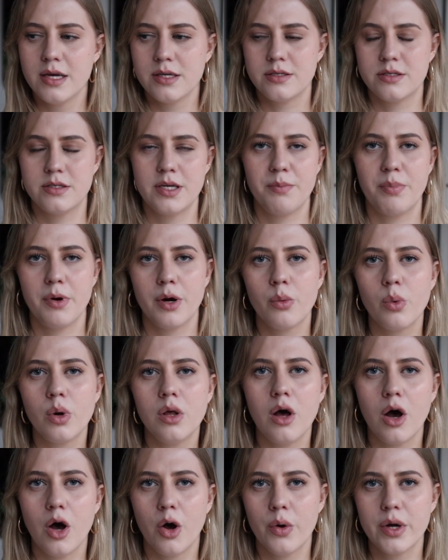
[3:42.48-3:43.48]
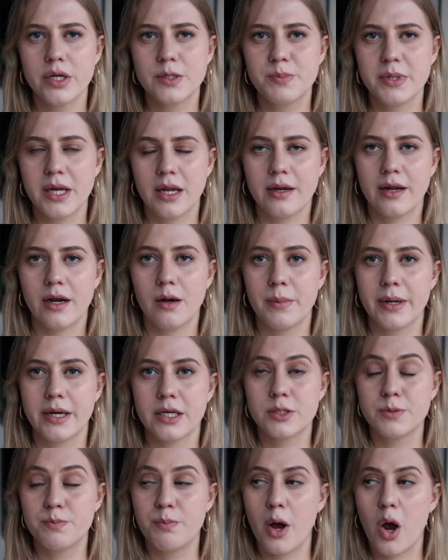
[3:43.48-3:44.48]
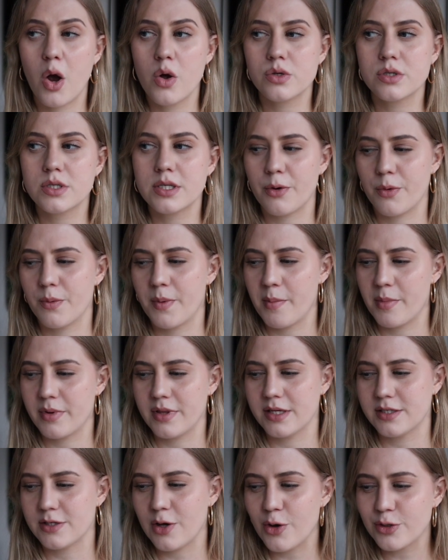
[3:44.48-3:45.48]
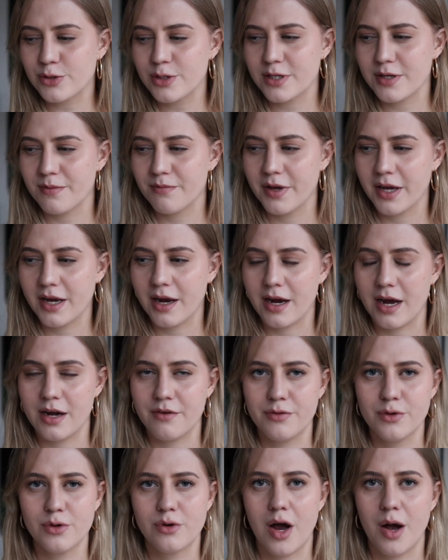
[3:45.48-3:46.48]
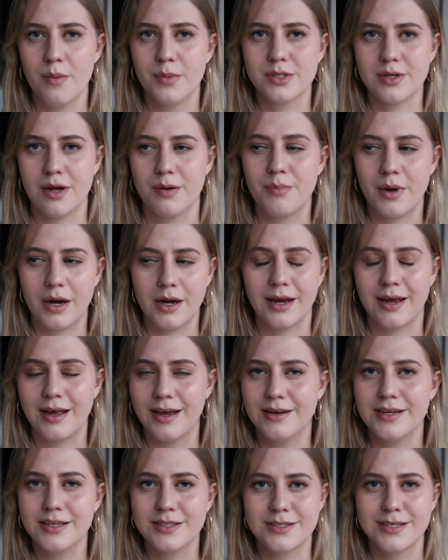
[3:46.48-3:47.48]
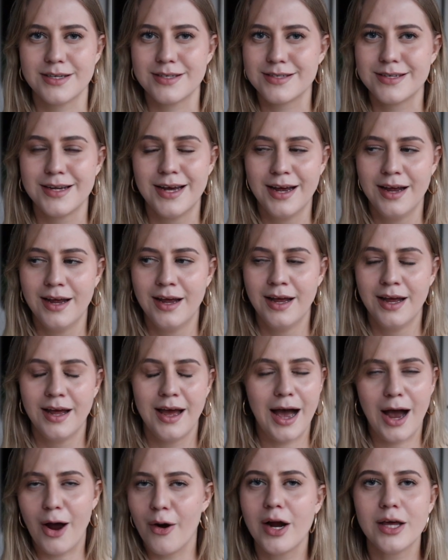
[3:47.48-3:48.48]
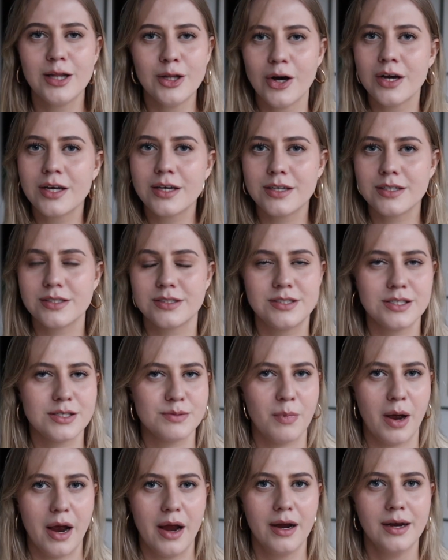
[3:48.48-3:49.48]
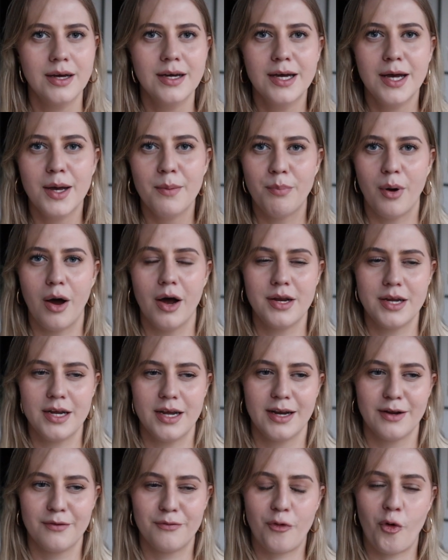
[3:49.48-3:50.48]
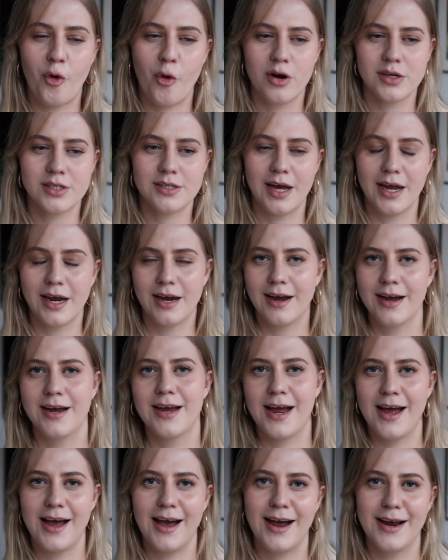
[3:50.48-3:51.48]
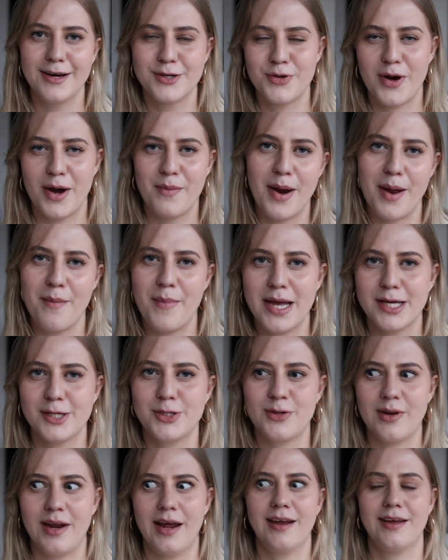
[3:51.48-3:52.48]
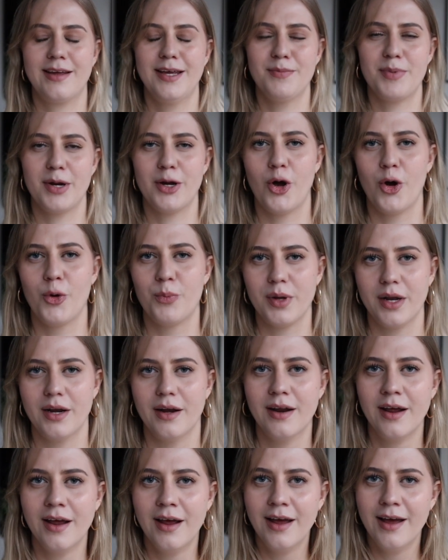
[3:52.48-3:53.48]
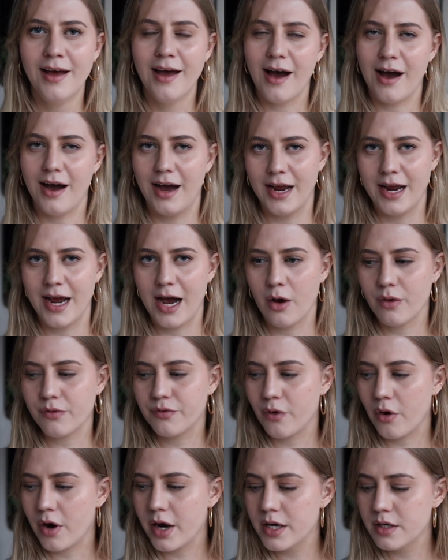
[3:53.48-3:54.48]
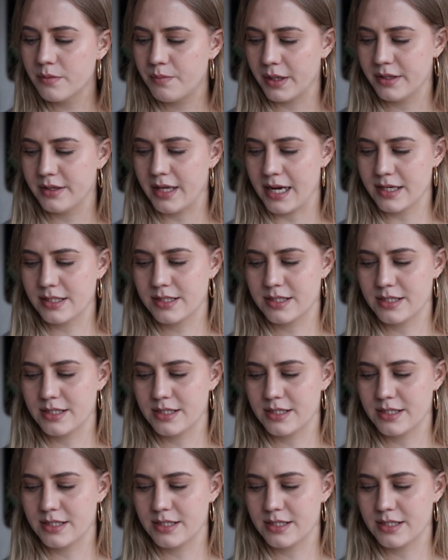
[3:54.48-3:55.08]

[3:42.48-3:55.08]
zipper will always be a little bit exposed. I remember that's also something I got a few comments on, but again, it's just how I look. It's just my body, and of course, like, I try my best to like keep an open eye out for it, but that's